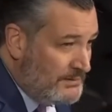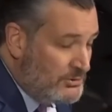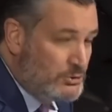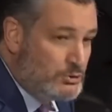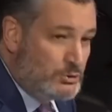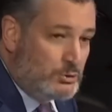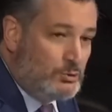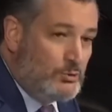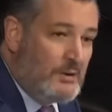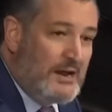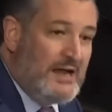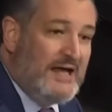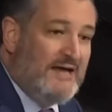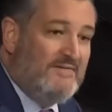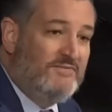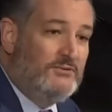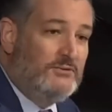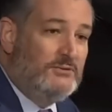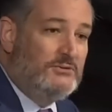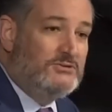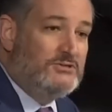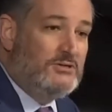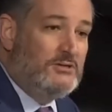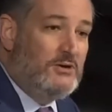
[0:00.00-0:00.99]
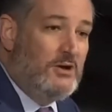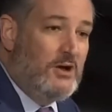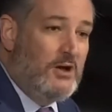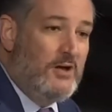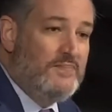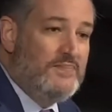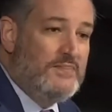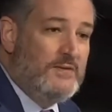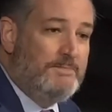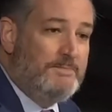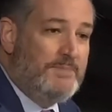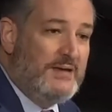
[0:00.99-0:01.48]
traveled
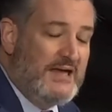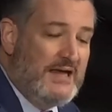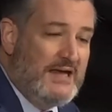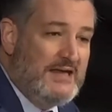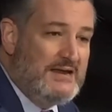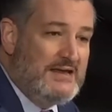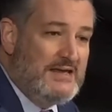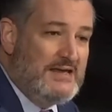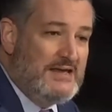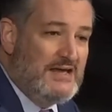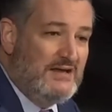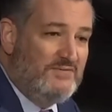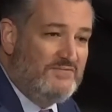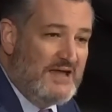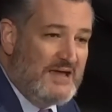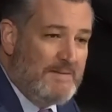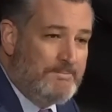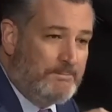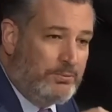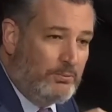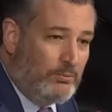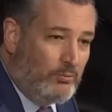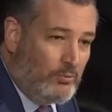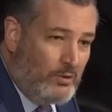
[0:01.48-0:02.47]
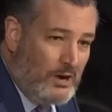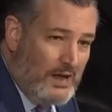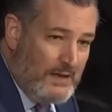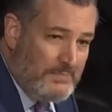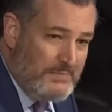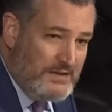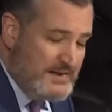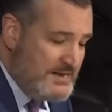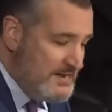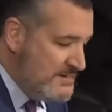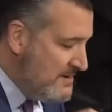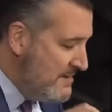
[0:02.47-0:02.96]
on the penny of a
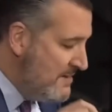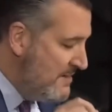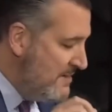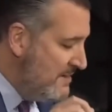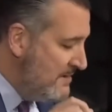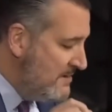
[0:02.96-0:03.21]
prominent